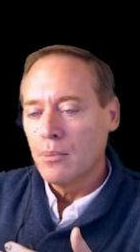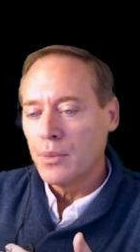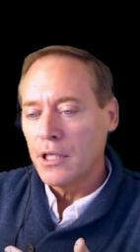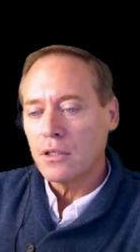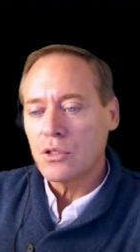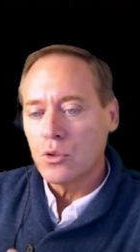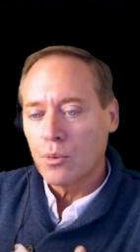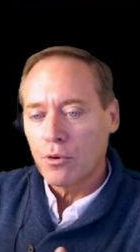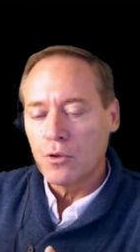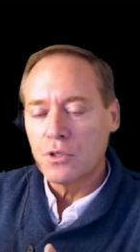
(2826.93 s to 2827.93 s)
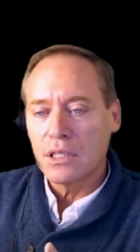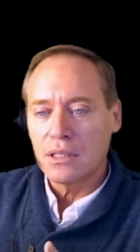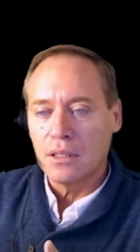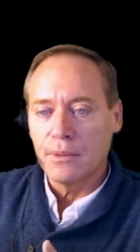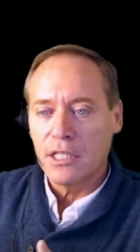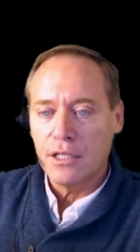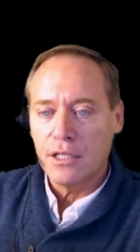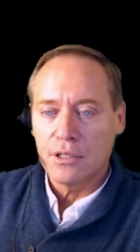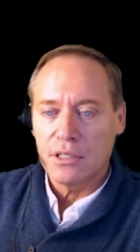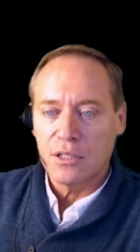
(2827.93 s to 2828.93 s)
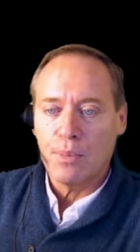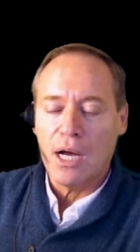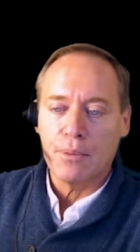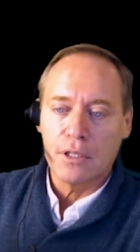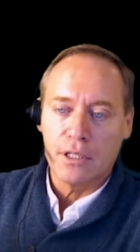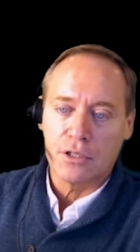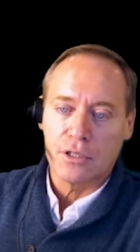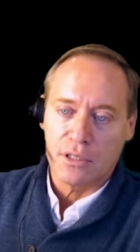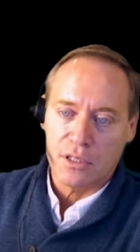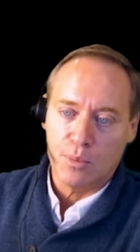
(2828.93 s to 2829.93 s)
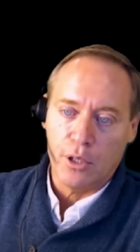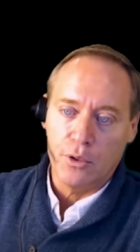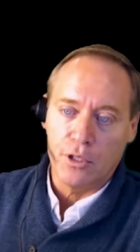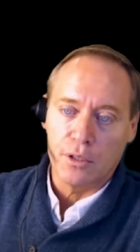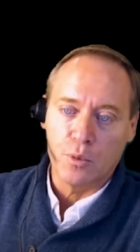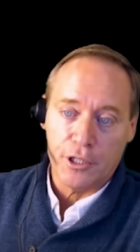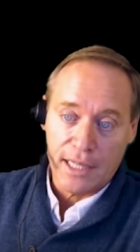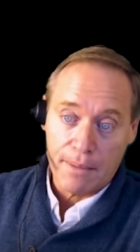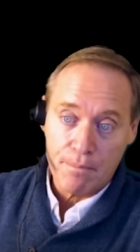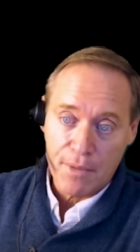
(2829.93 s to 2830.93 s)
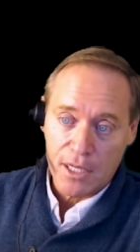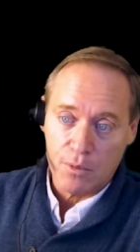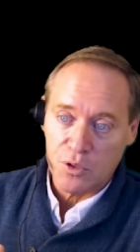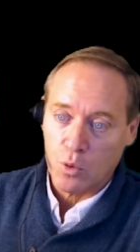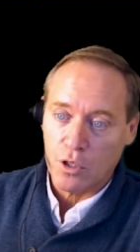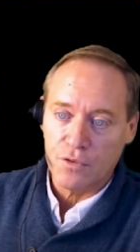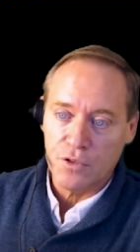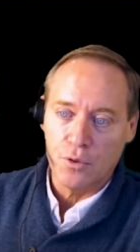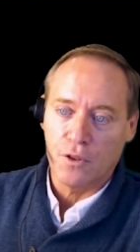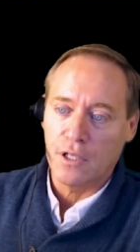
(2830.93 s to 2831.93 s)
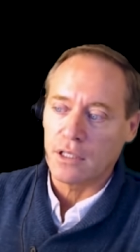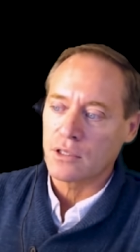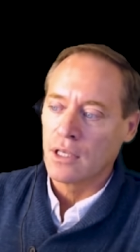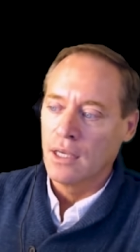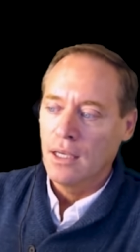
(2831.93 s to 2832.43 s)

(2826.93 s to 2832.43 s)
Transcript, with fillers: But it also approached its limitations as populations exploded. What that meant was one of two things